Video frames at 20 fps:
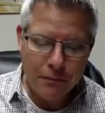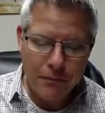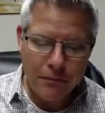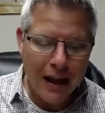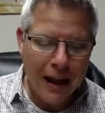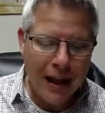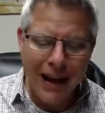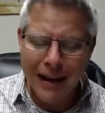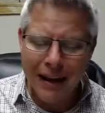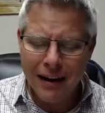
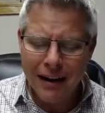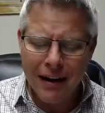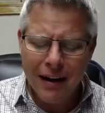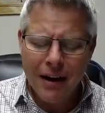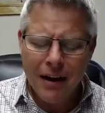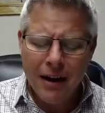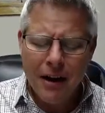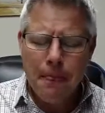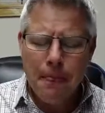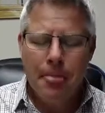And
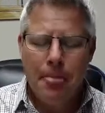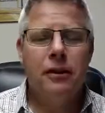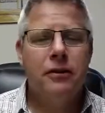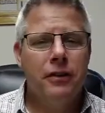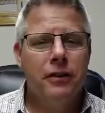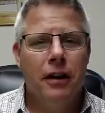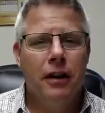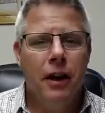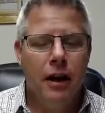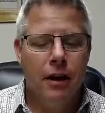there's
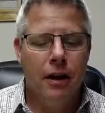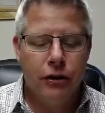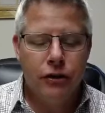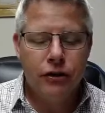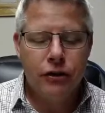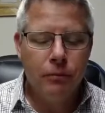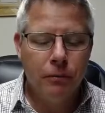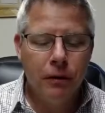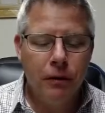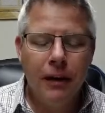
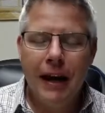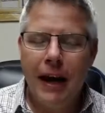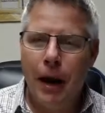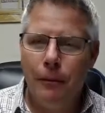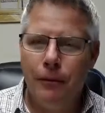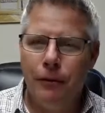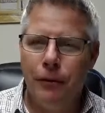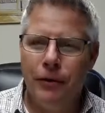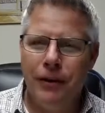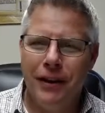some really
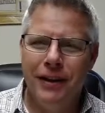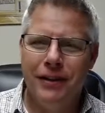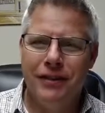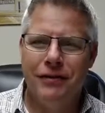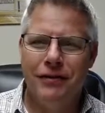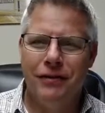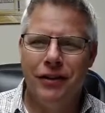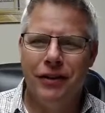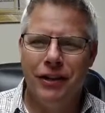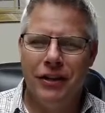helpful things
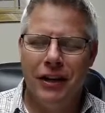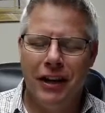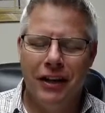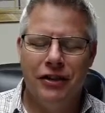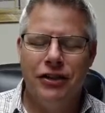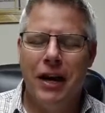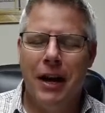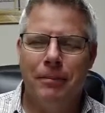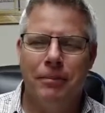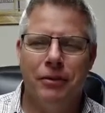in
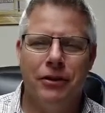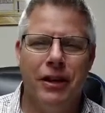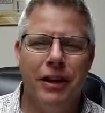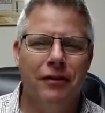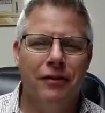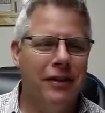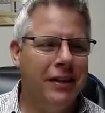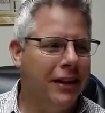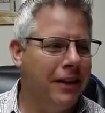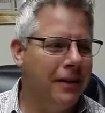chapter
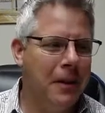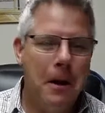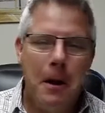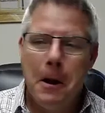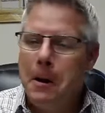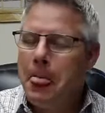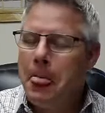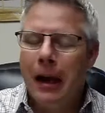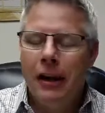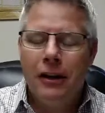17.
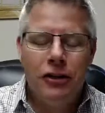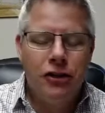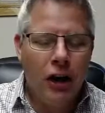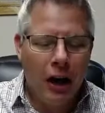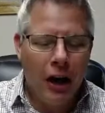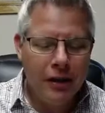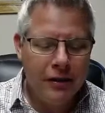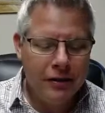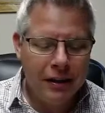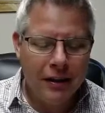
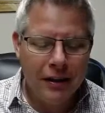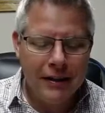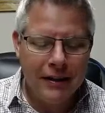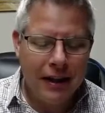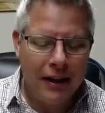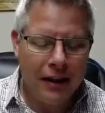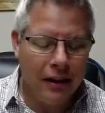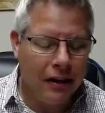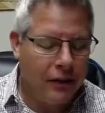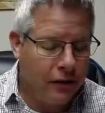John's going to
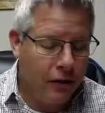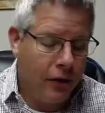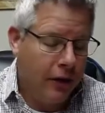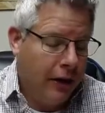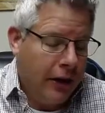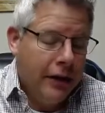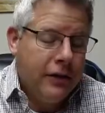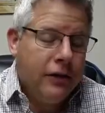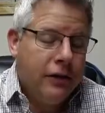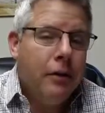tell us, or
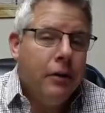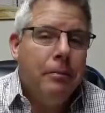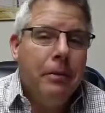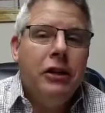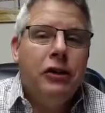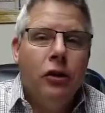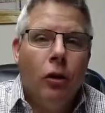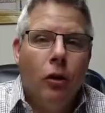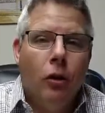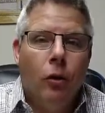he's going to be
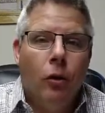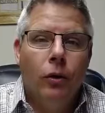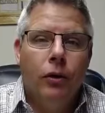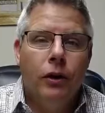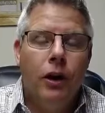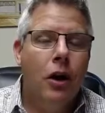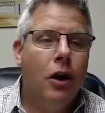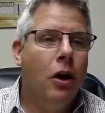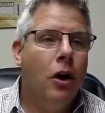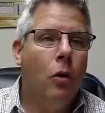told,
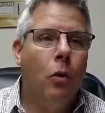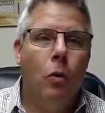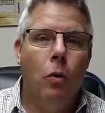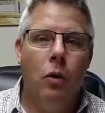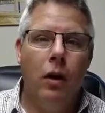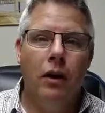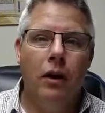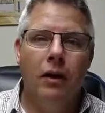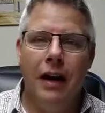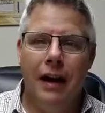
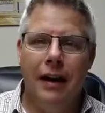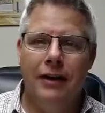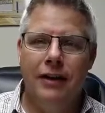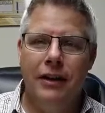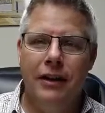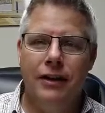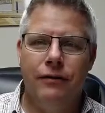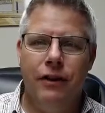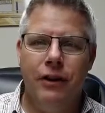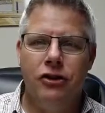what a lot of
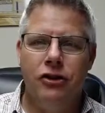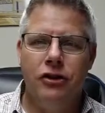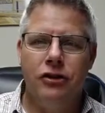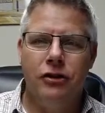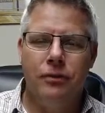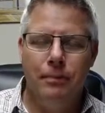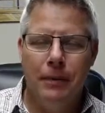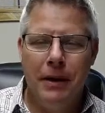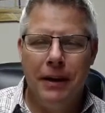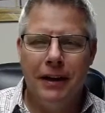these visions
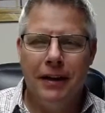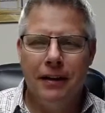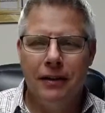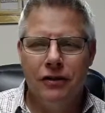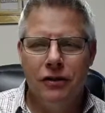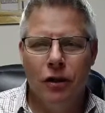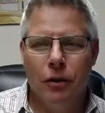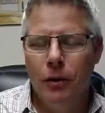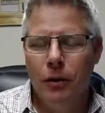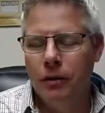mean. And
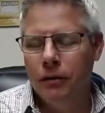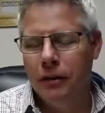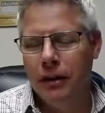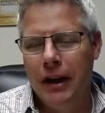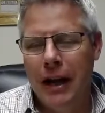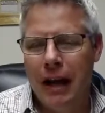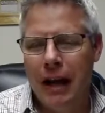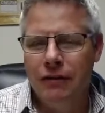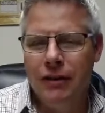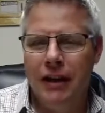so we don't really
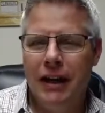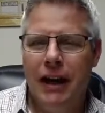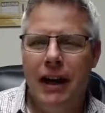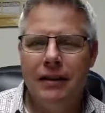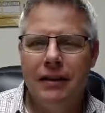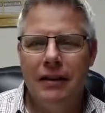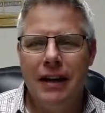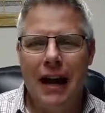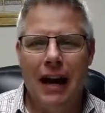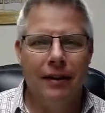have to
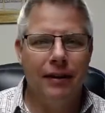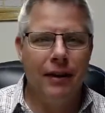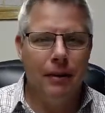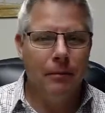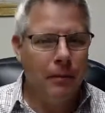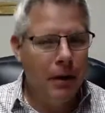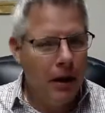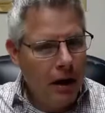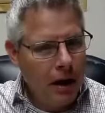guess at them.